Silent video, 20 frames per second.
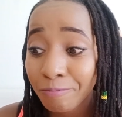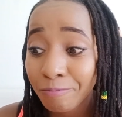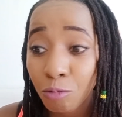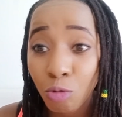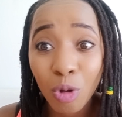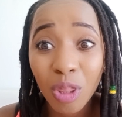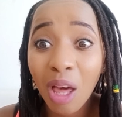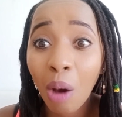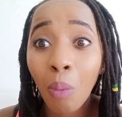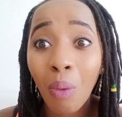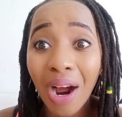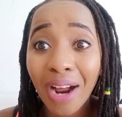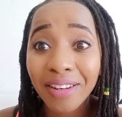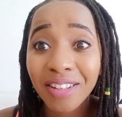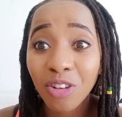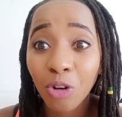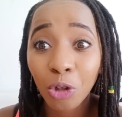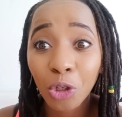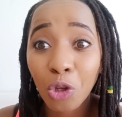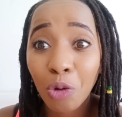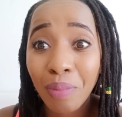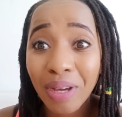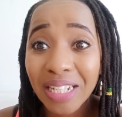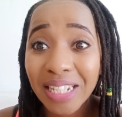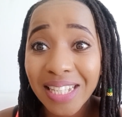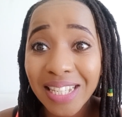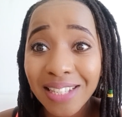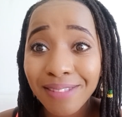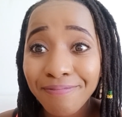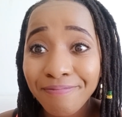with a Word
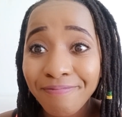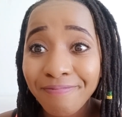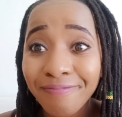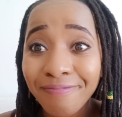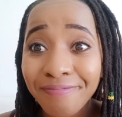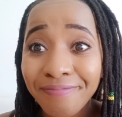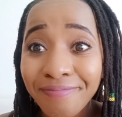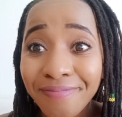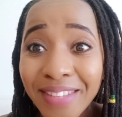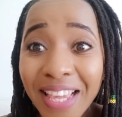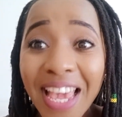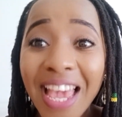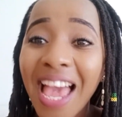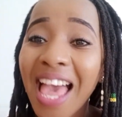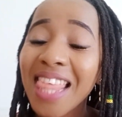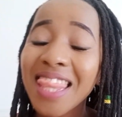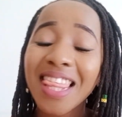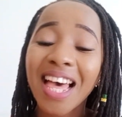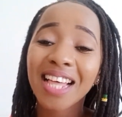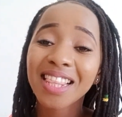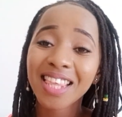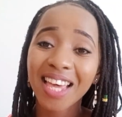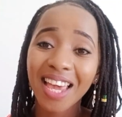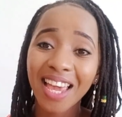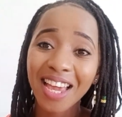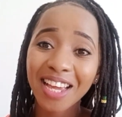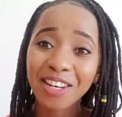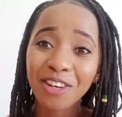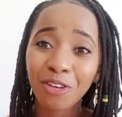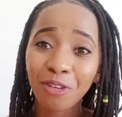document. And that's the
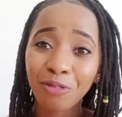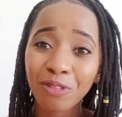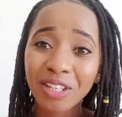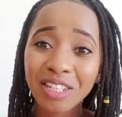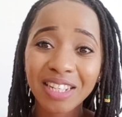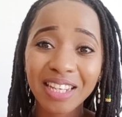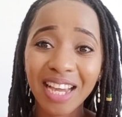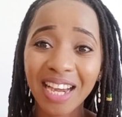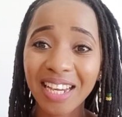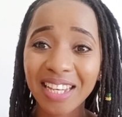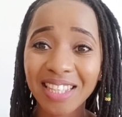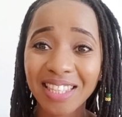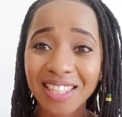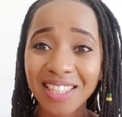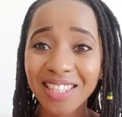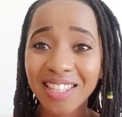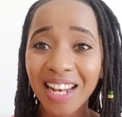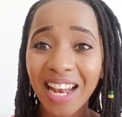end of it, guys.